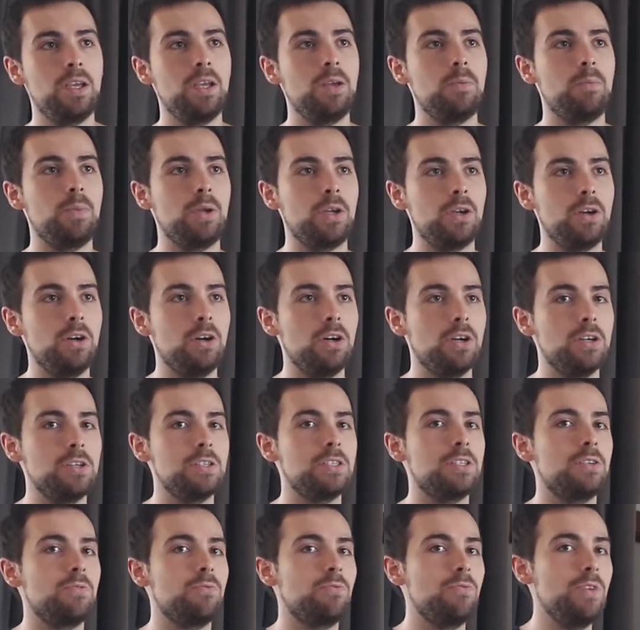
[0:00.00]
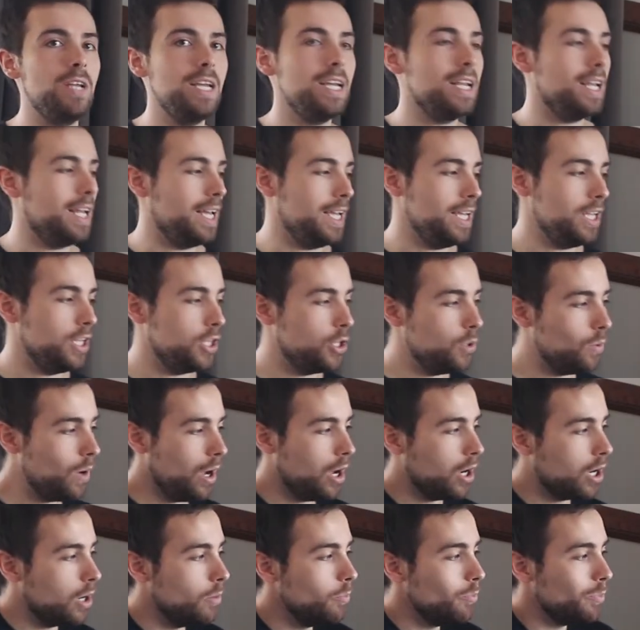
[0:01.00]
because really you
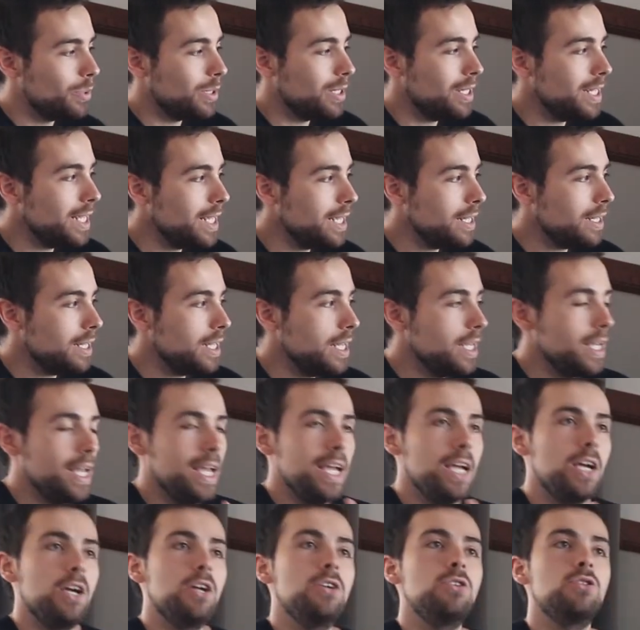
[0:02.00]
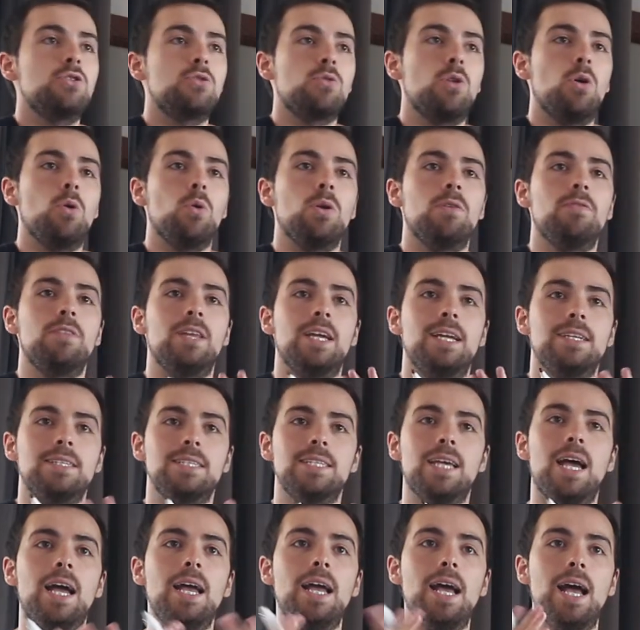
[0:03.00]
are completely in control of the
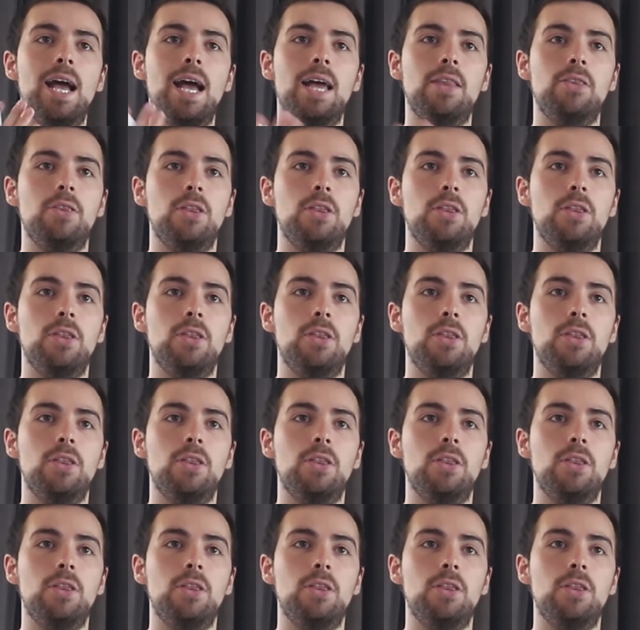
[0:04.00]
entire hand.